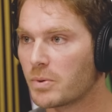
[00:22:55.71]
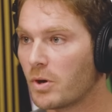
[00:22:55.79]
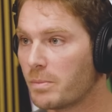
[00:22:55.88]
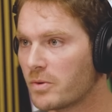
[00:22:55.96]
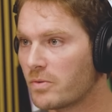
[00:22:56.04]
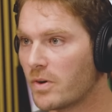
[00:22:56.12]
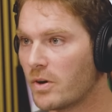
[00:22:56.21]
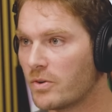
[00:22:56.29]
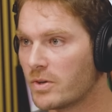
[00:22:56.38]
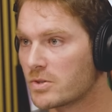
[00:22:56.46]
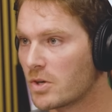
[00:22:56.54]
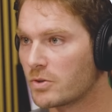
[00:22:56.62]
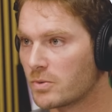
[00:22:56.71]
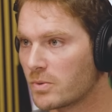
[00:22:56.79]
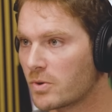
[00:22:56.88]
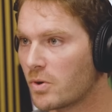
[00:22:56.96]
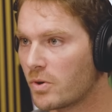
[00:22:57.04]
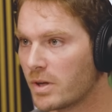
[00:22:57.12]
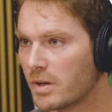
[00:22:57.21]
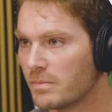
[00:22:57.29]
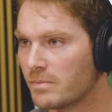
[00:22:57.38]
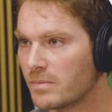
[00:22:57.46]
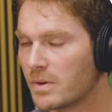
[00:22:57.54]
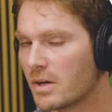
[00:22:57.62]
pull up his phone and start to record
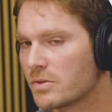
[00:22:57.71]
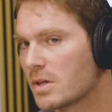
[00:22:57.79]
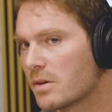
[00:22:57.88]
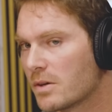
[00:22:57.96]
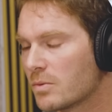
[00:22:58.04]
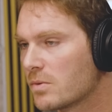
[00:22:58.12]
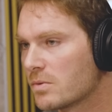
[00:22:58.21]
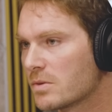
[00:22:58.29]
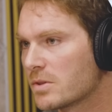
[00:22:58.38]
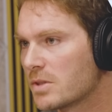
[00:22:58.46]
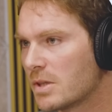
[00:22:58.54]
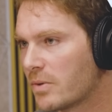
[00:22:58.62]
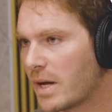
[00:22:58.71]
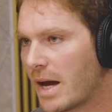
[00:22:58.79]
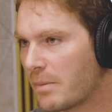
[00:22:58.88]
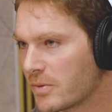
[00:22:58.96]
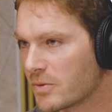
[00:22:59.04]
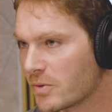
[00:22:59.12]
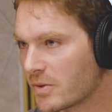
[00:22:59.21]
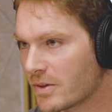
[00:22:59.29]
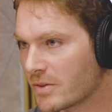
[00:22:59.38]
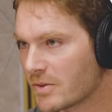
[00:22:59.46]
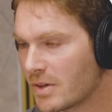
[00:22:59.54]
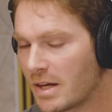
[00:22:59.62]
him. And I was like, all right, well, let's see what happens with
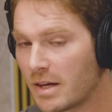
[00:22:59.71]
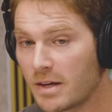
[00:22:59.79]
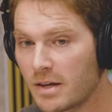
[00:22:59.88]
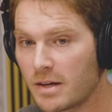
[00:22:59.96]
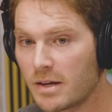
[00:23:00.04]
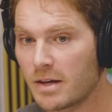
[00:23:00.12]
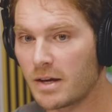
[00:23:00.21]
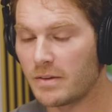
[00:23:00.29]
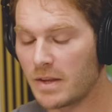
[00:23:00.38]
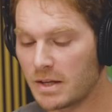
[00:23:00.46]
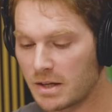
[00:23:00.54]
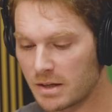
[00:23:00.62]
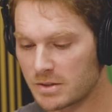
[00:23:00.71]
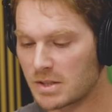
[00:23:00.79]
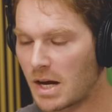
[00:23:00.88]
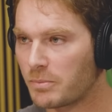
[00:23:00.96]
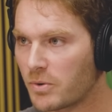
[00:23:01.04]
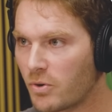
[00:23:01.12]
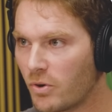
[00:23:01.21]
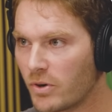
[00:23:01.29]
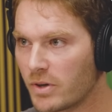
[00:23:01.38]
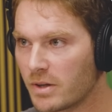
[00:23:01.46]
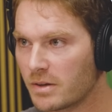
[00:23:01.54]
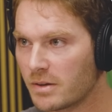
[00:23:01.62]
this. And then he kind of stopped
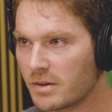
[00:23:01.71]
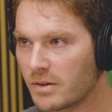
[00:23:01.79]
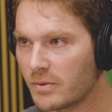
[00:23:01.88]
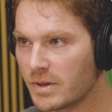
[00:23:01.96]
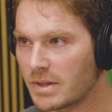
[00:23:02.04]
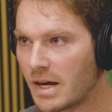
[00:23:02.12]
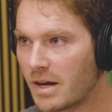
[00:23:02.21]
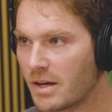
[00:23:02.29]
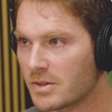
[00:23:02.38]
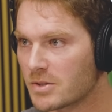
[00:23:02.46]
recording and went down. I